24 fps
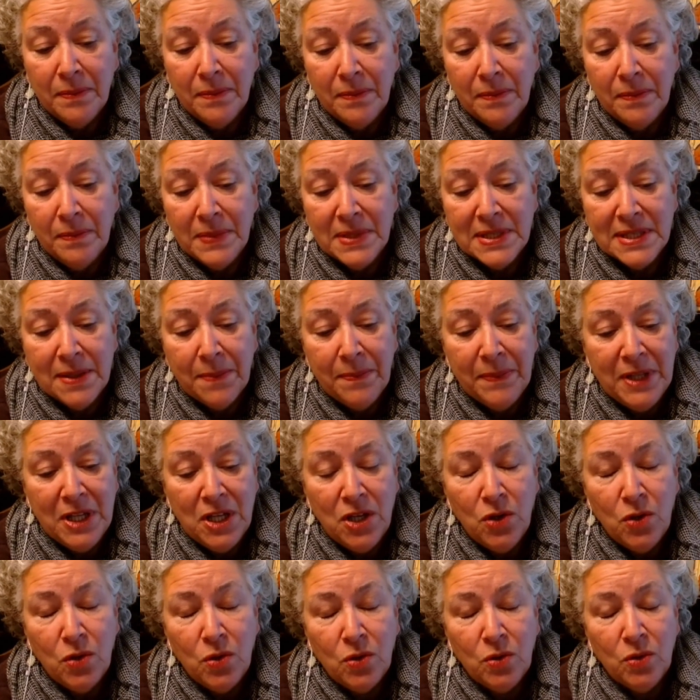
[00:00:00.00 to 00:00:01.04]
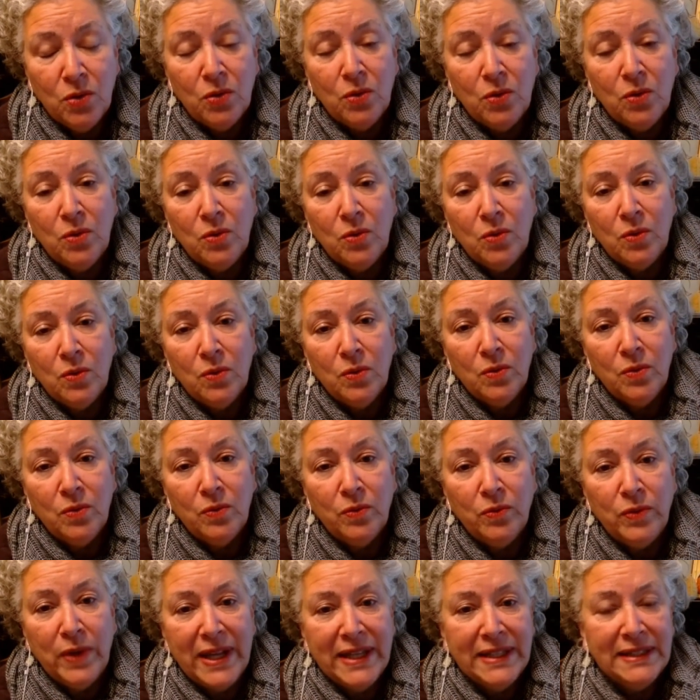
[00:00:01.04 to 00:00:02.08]
somebody who
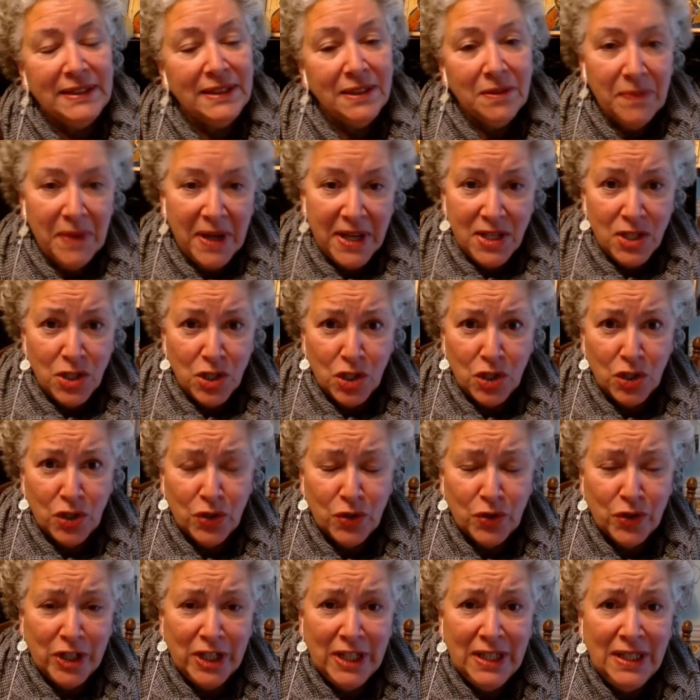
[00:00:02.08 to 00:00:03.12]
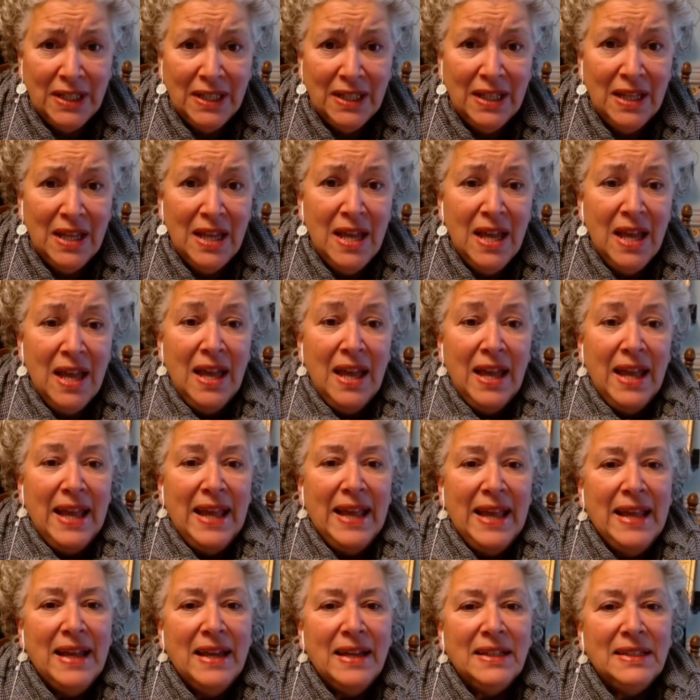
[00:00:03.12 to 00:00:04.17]
raised my children
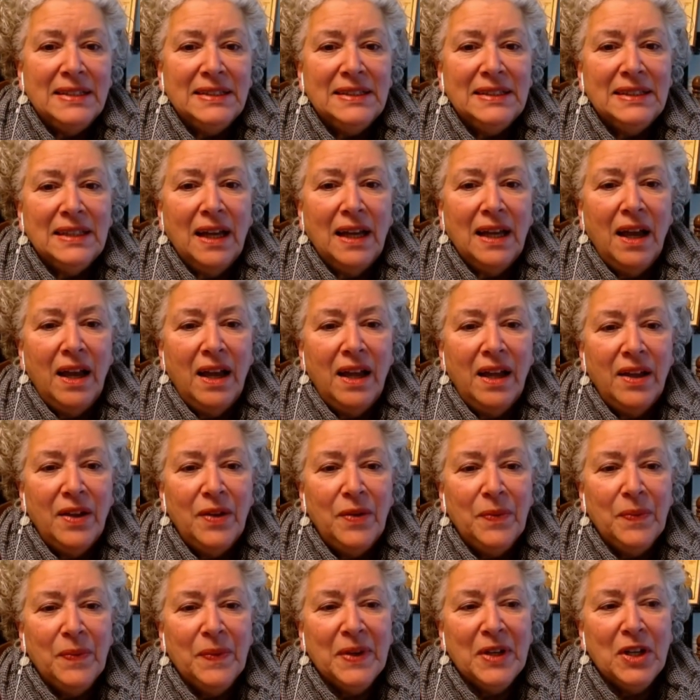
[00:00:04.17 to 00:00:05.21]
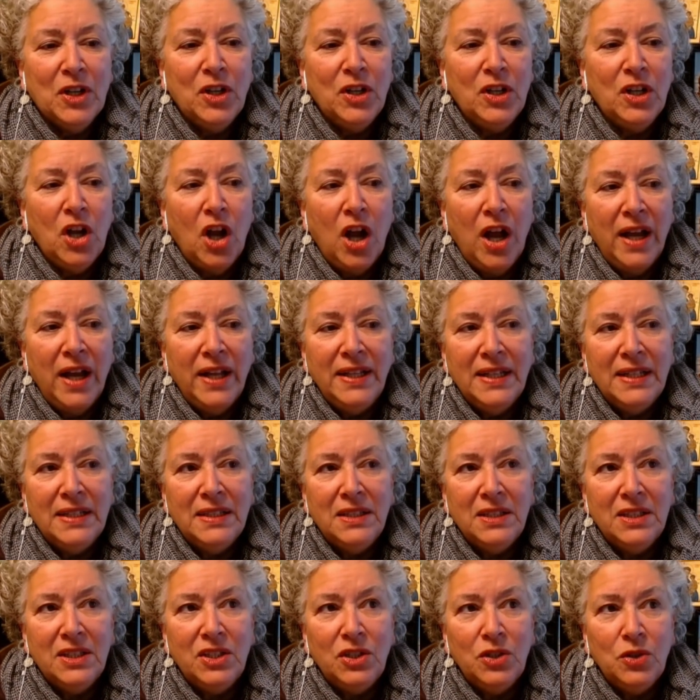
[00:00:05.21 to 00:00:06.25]
and got
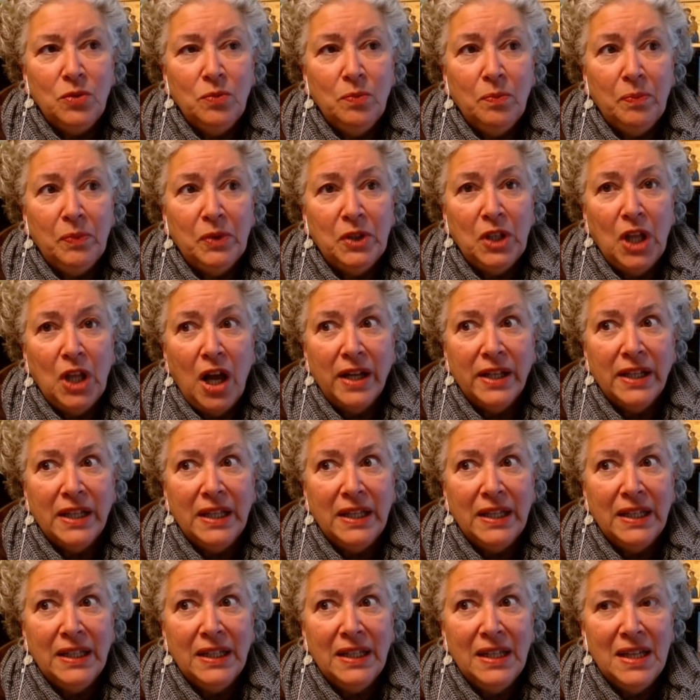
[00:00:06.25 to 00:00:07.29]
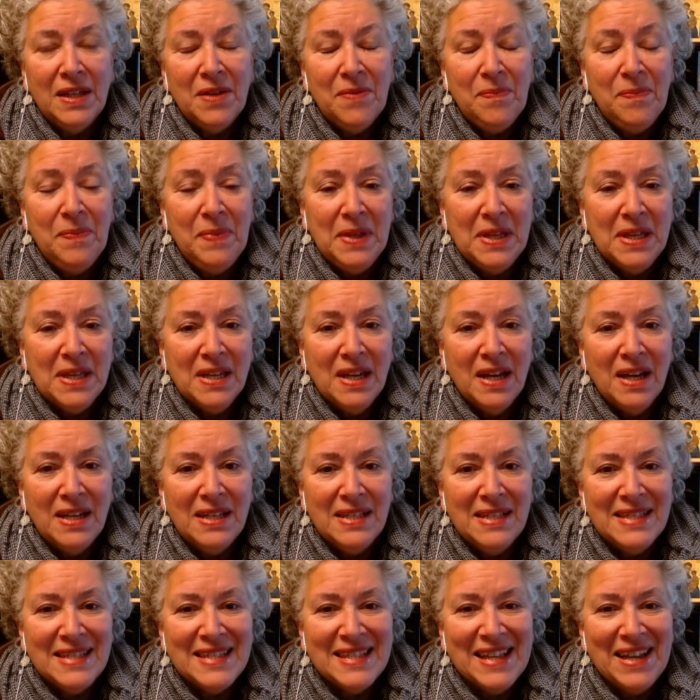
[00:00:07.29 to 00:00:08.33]
into blogging
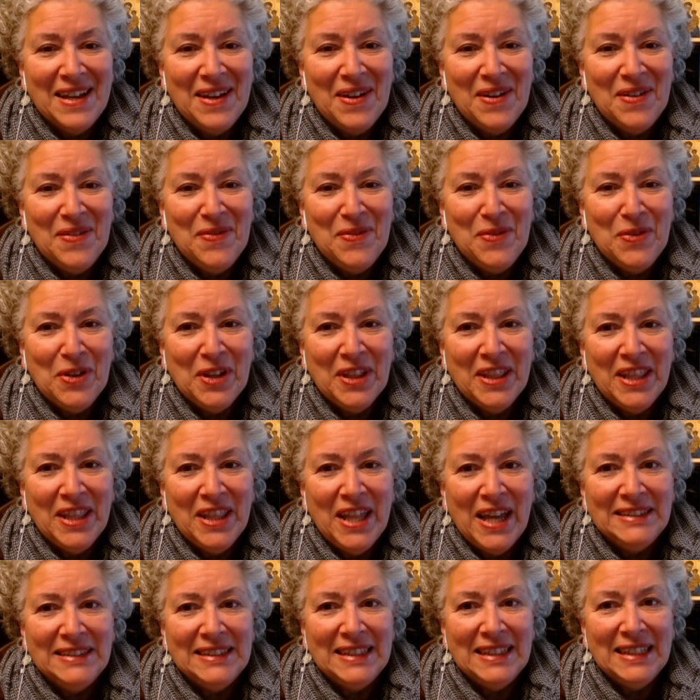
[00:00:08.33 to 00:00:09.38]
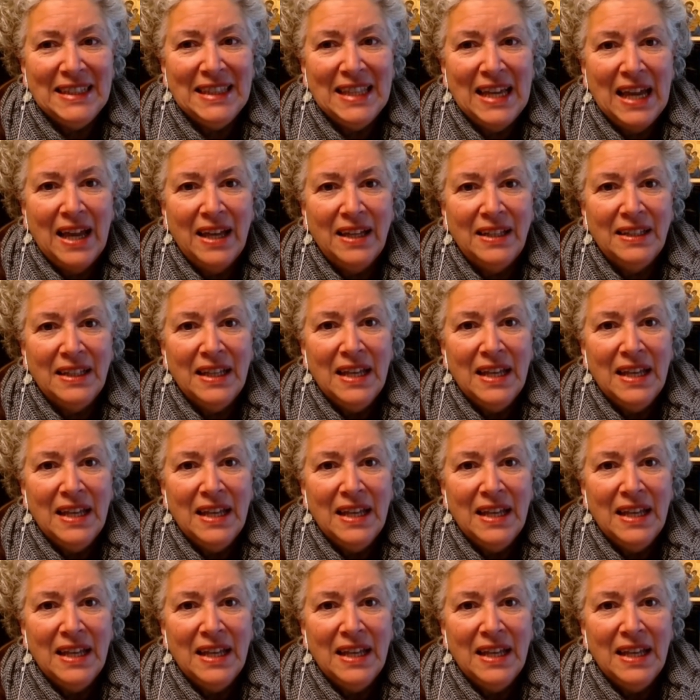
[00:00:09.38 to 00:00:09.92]
because of realizing that